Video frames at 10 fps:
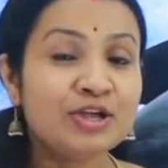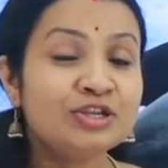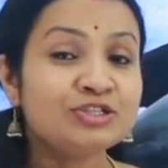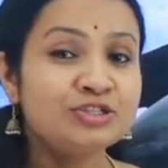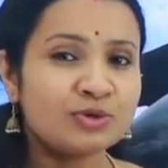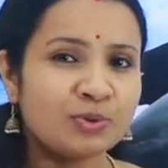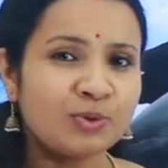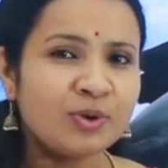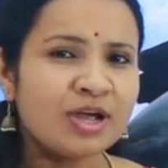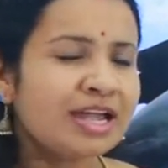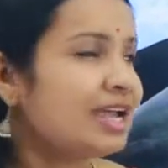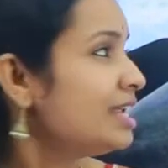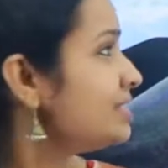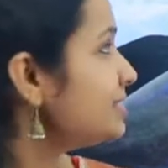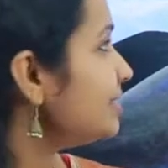So,
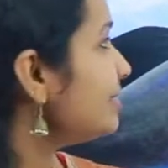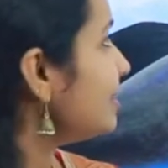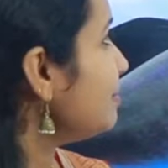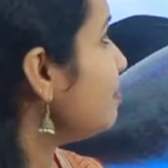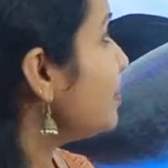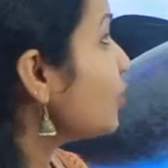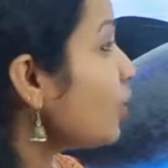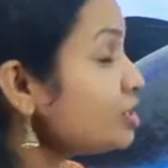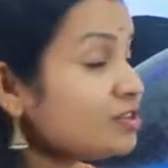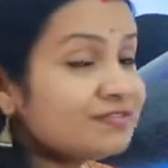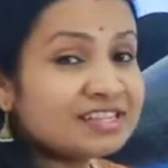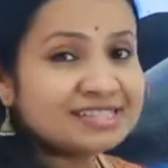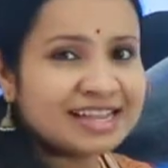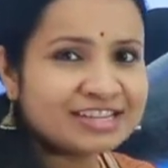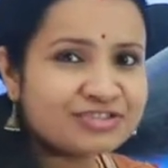children, because of
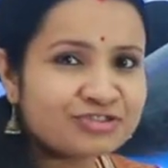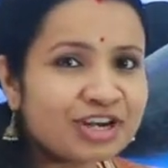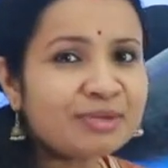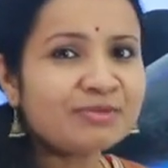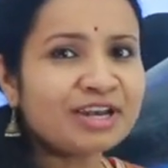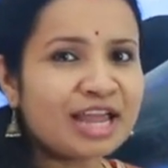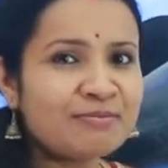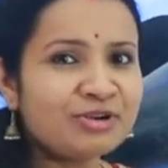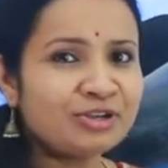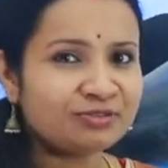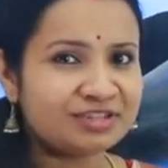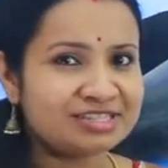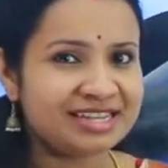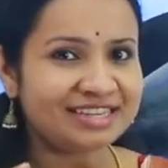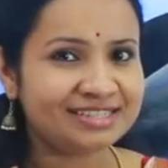this extreme climate of
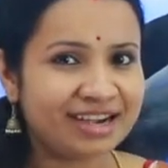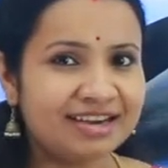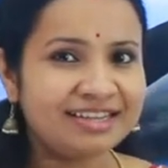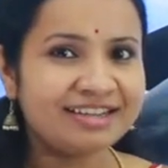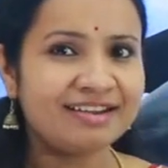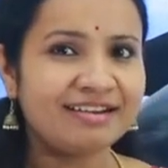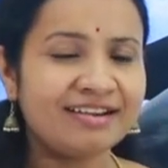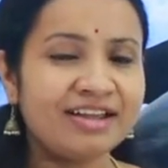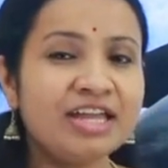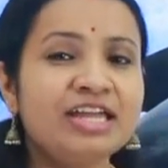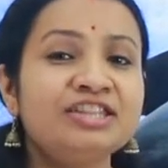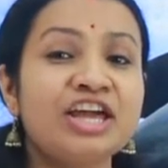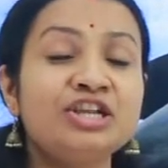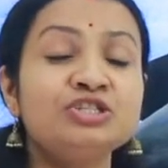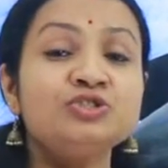this Antarctica,
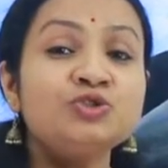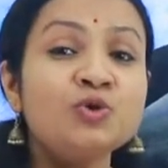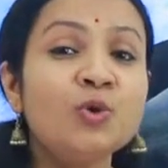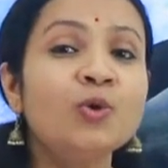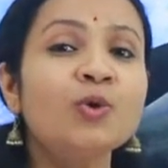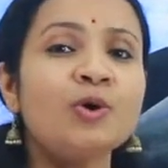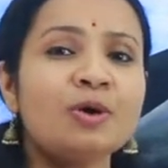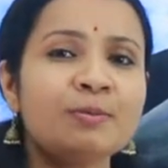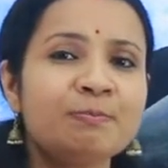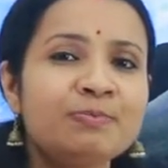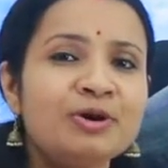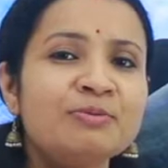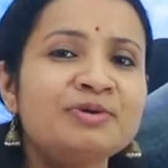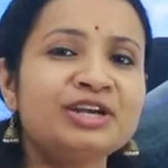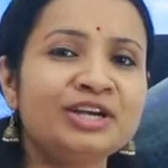there is no
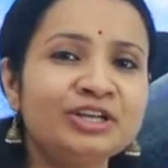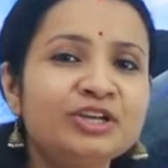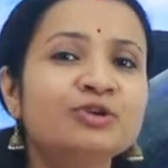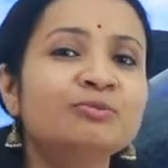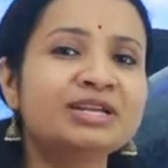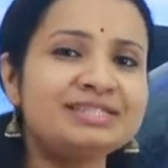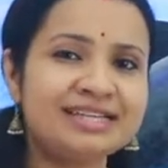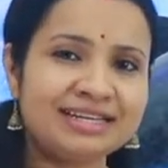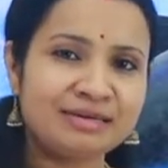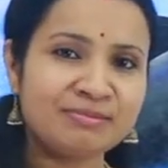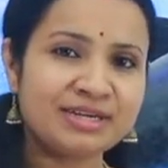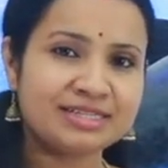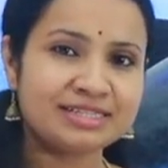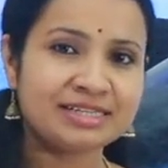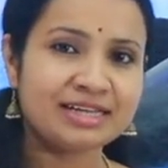permanent human settlement.